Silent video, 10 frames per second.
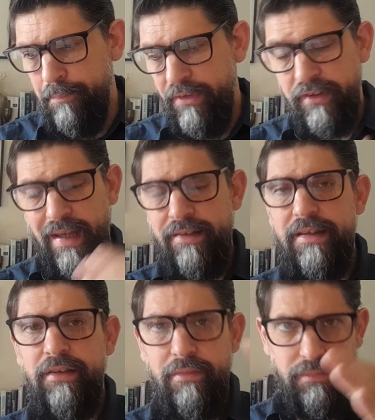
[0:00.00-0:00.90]
Saturn
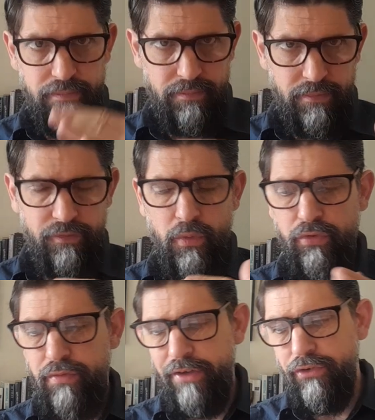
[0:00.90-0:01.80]
is, of
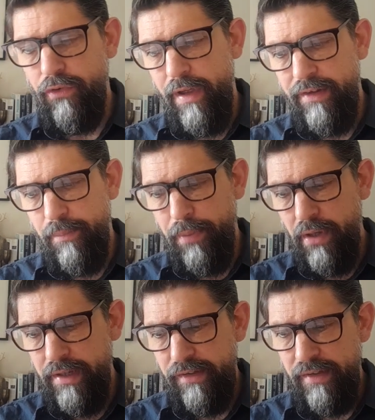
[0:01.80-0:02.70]
course, retrograde in
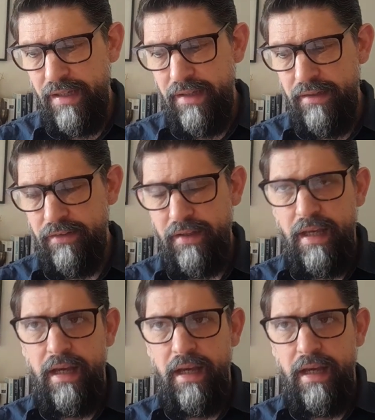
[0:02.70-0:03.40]
Pisces.